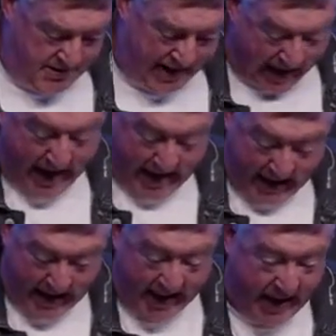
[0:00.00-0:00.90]
Ha,
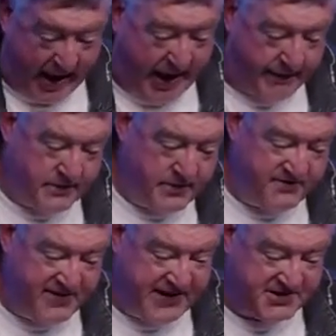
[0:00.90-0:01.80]
ha, ha.
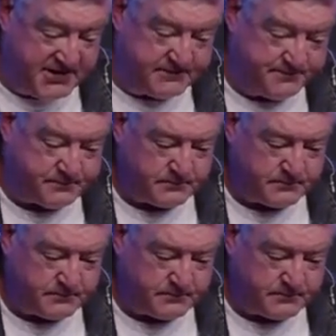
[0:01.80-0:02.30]
Finishing.